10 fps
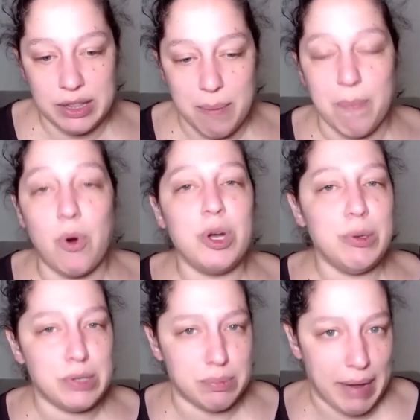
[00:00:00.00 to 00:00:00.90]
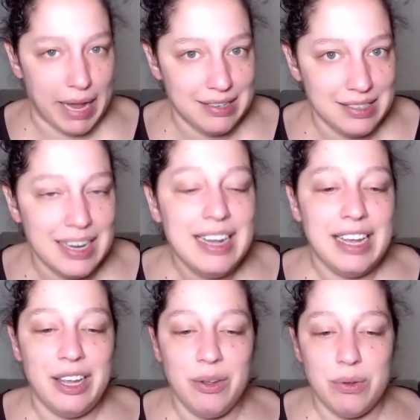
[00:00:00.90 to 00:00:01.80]
that the more you spend
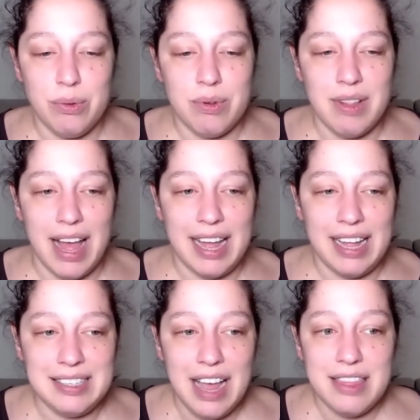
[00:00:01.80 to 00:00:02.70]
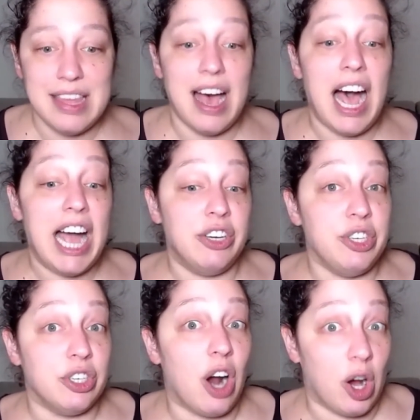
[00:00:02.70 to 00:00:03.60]
in Google Ads, the higher
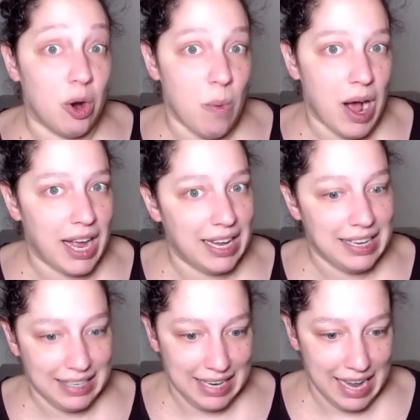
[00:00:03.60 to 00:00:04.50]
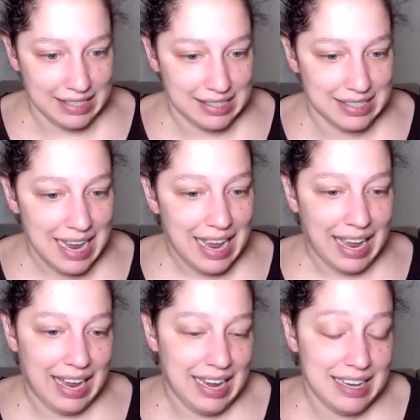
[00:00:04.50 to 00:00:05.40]
your R O I gets.
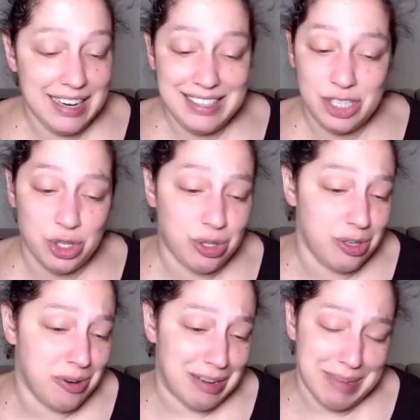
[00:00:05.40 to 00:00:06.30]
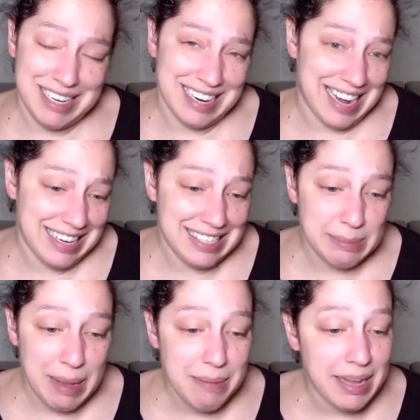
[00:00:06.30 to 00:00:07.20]
And it's true. I mean, you got to
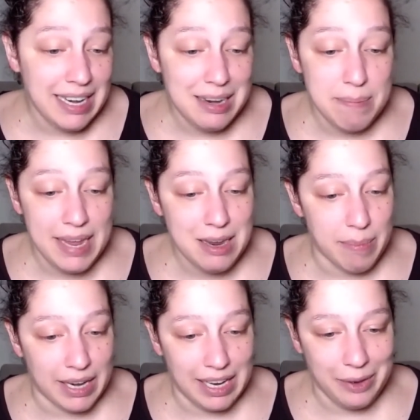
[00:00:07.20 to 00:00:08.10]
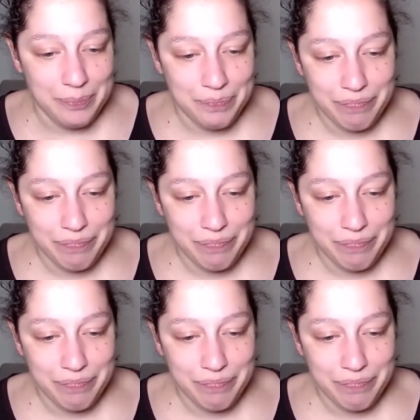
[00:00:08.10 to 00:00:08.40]
spend money to make money.